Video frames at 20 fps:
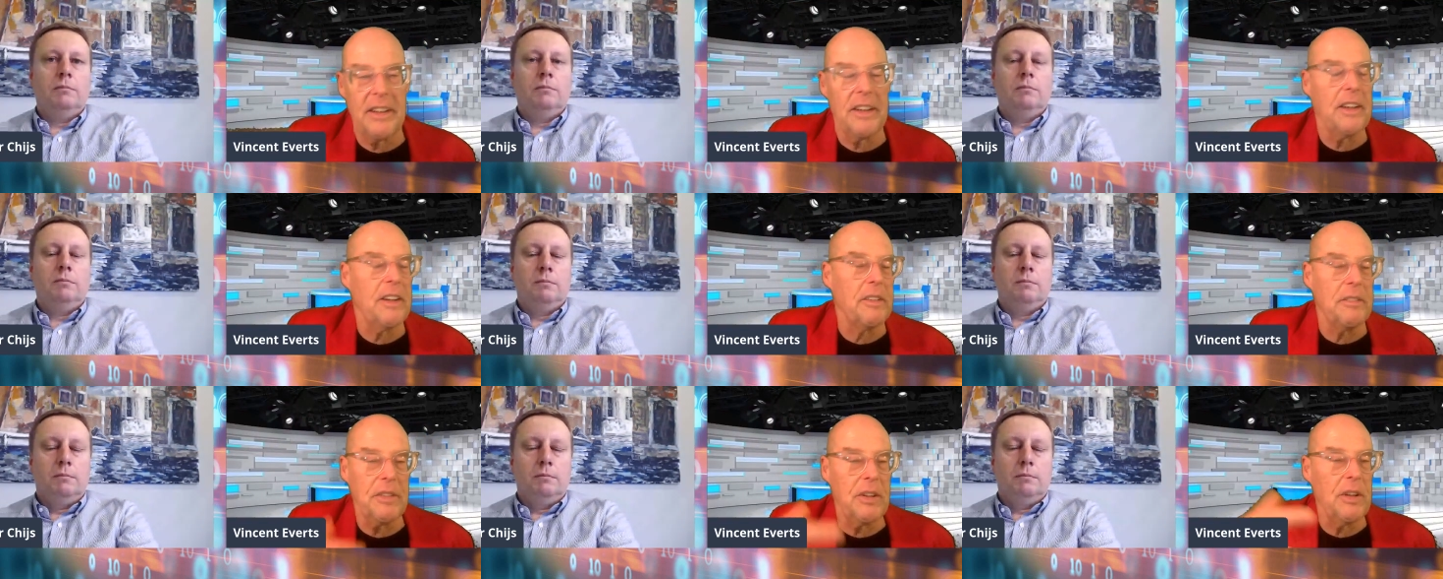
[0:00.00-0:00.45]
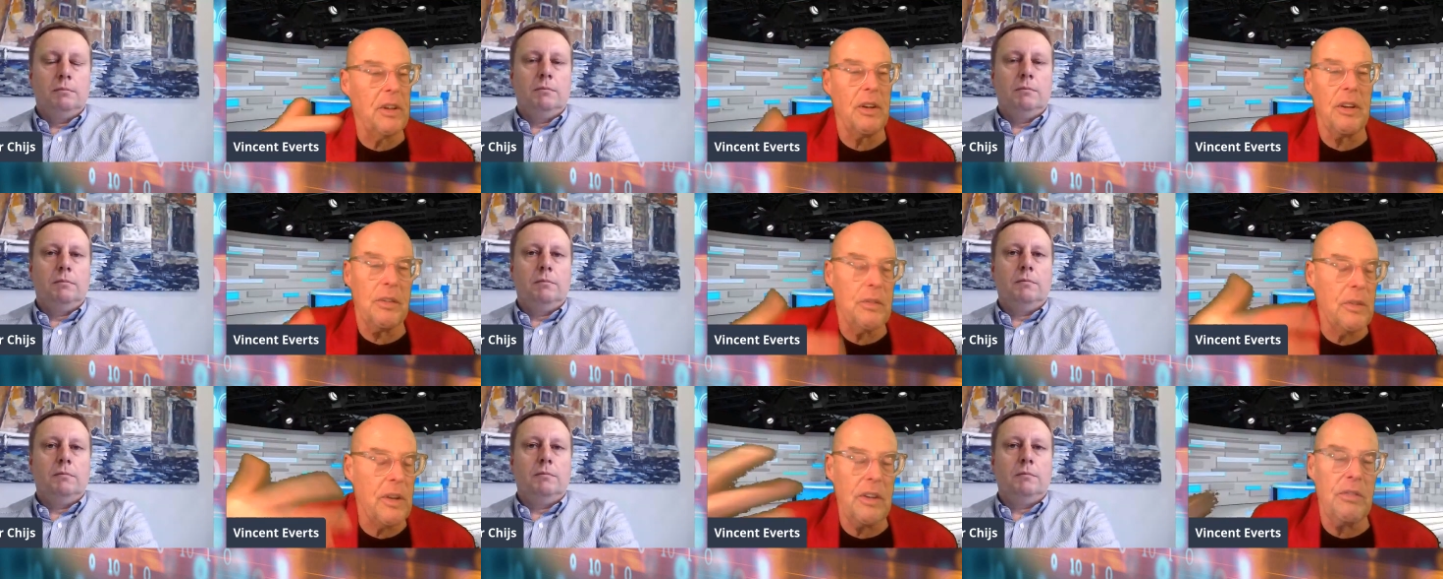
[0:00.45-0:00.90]
Speaker 1: Um, you know,
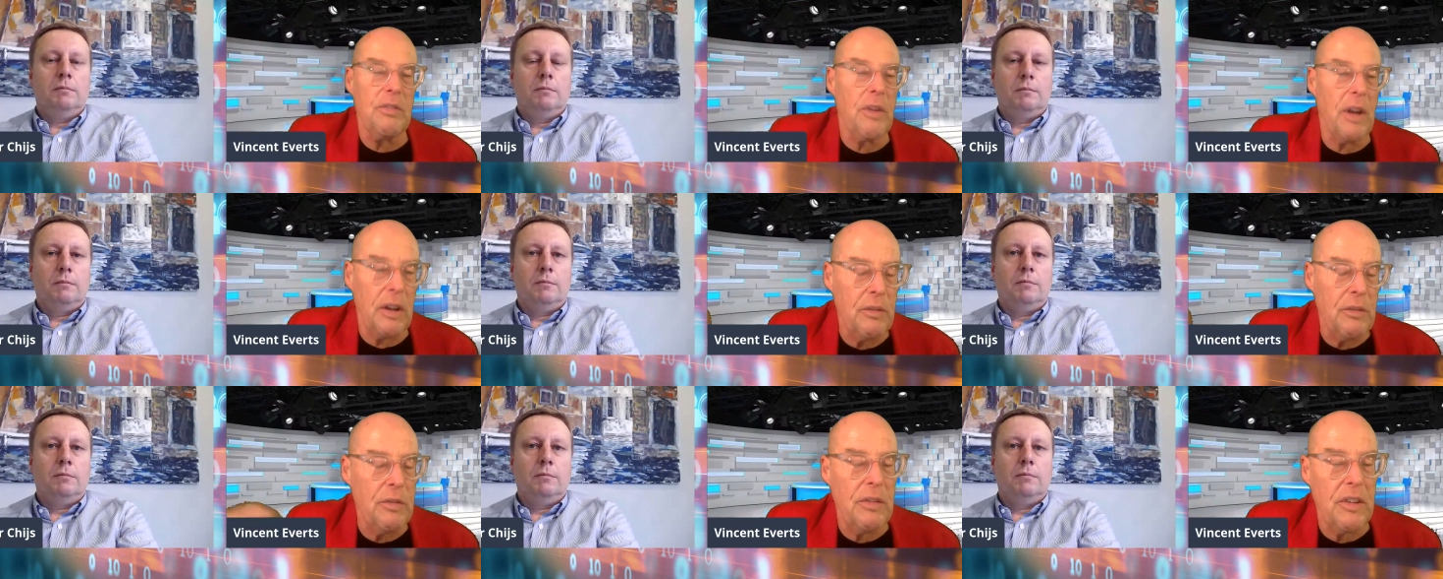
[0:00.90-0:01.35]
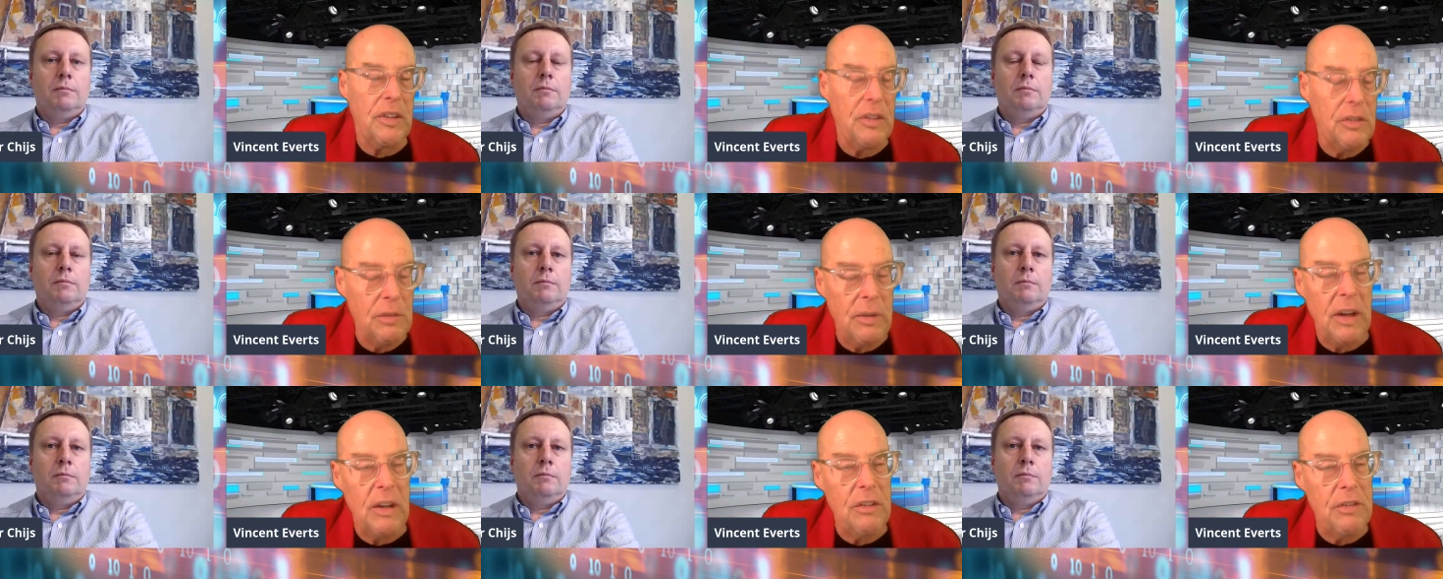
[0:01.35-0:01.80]
it, it, it,
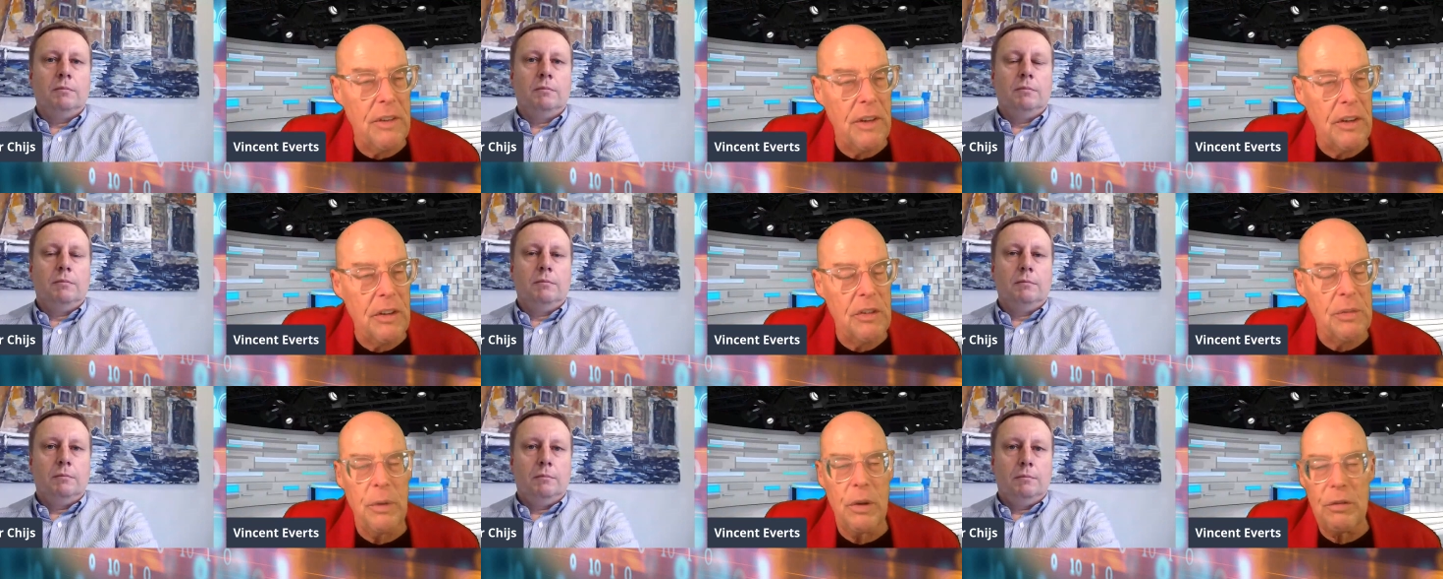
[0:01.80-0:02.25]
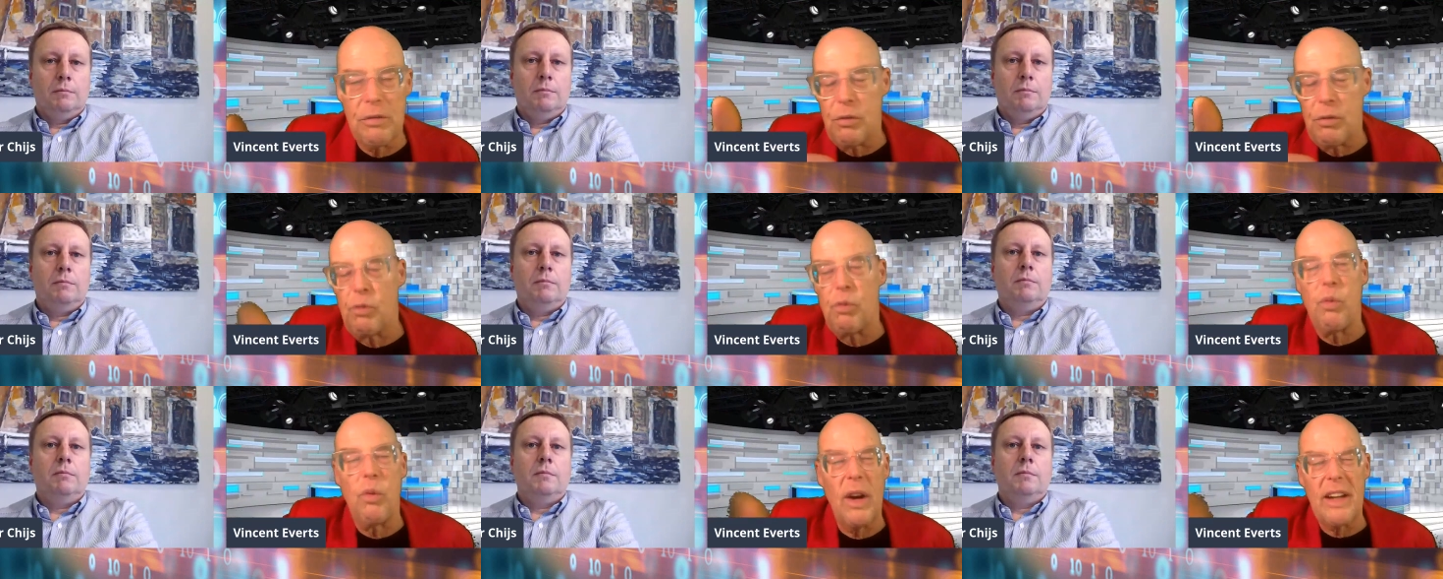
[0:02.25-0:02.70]
it runs very smooth.
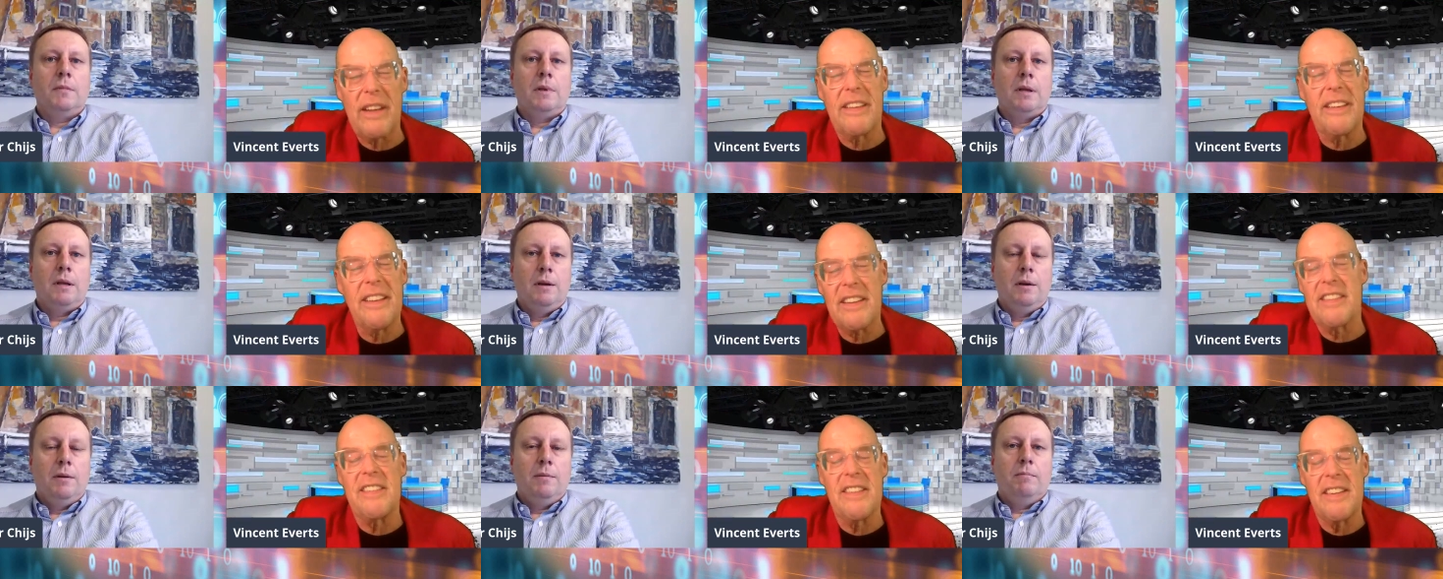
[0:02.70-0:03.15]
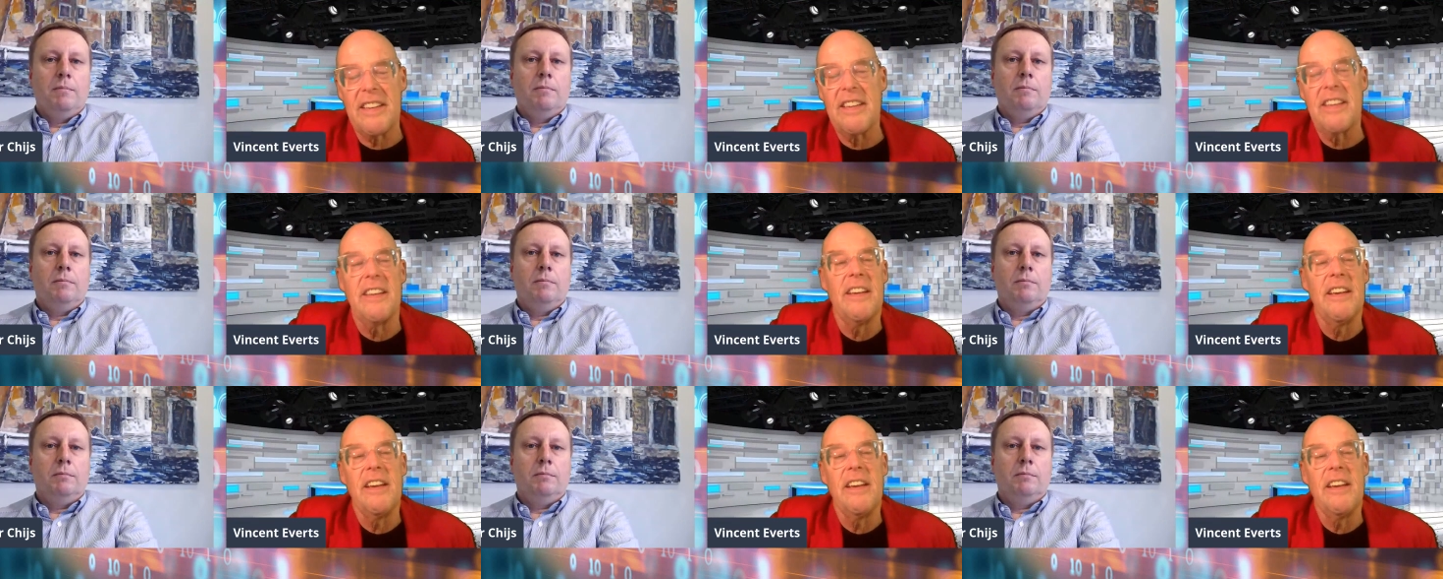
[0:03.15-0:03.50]
What does the